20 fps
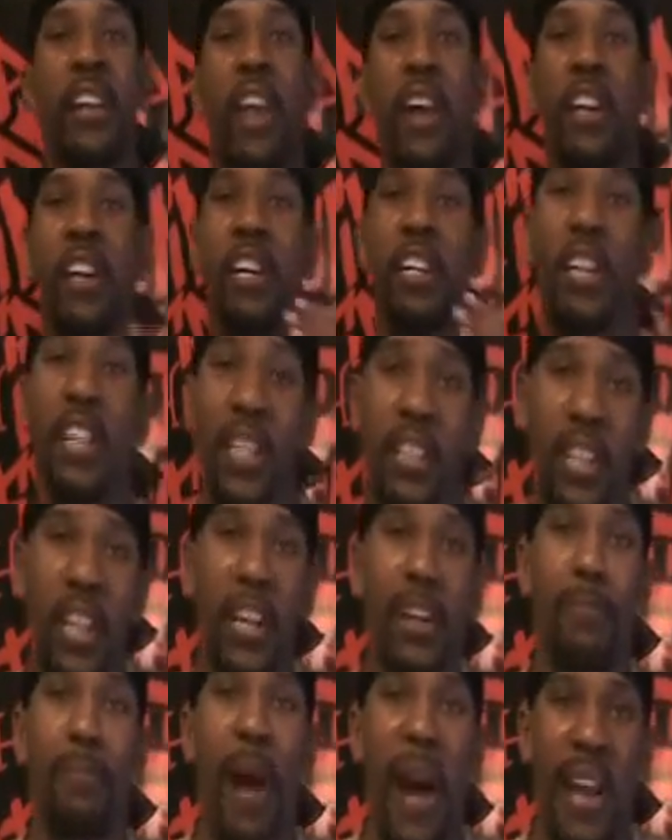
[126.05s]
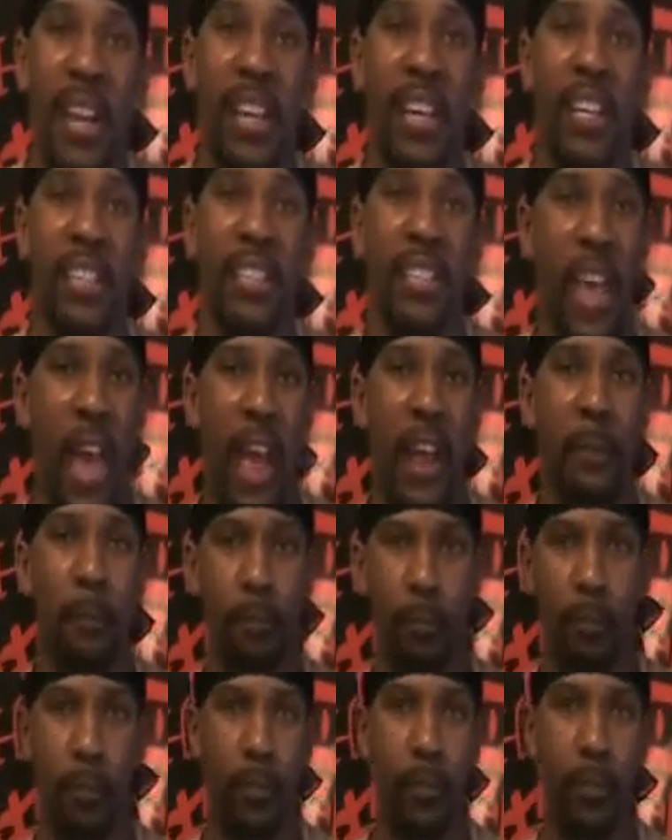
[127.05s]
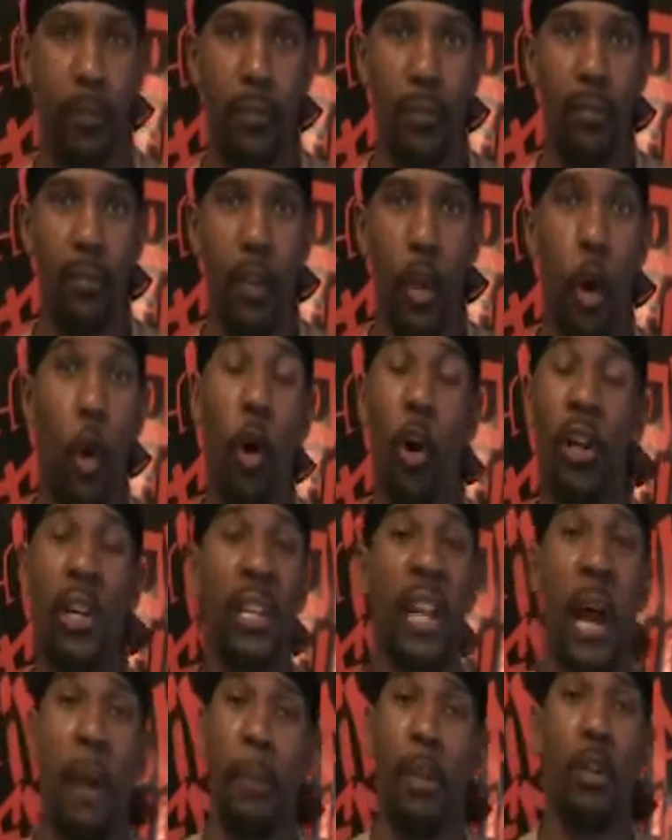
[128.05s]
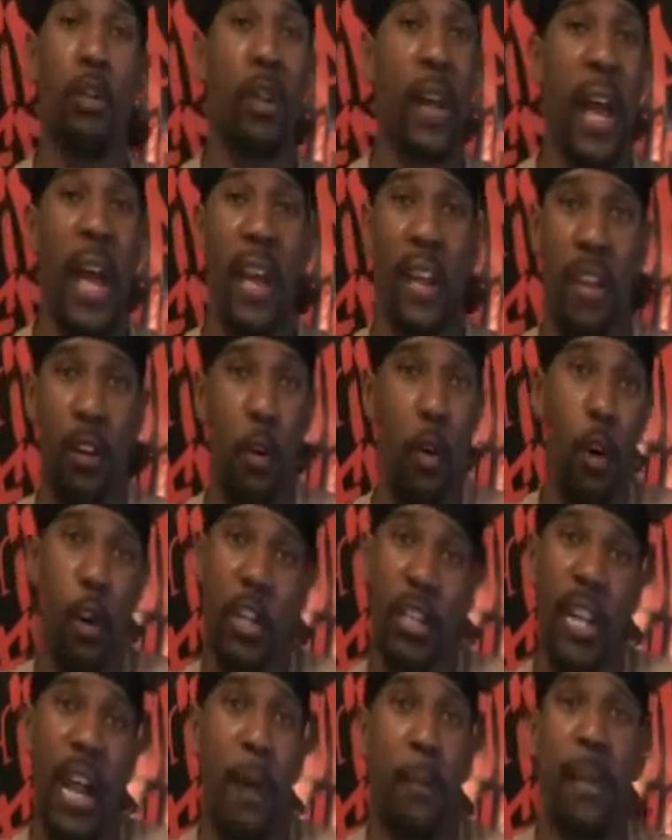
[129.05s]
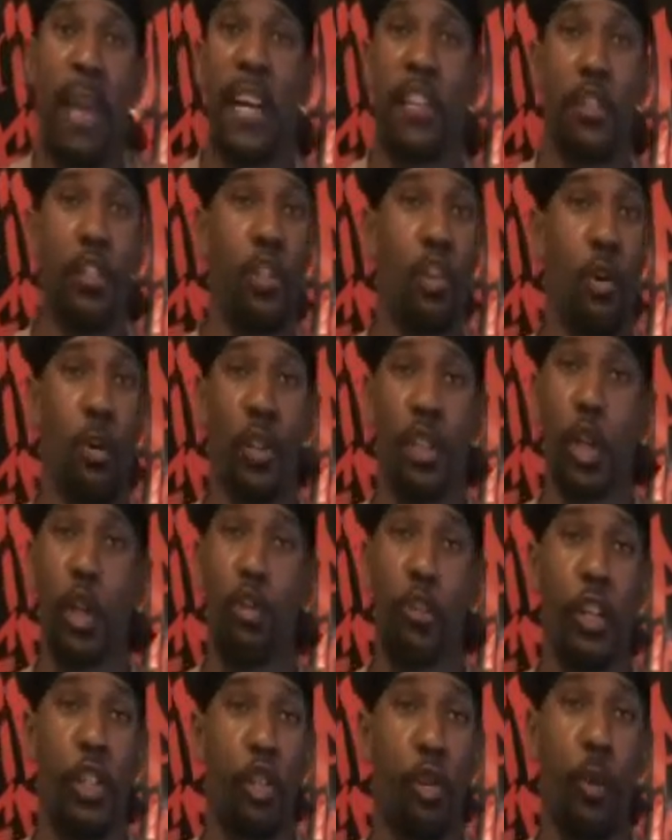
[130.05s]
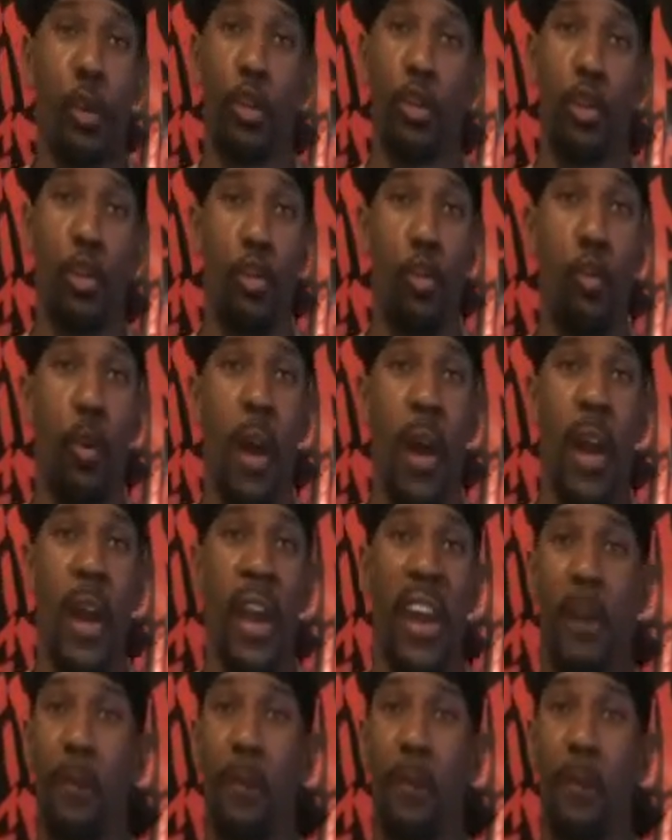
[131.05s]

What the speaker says: Now, the good thing about it is that all Konami has to do is agree to it too,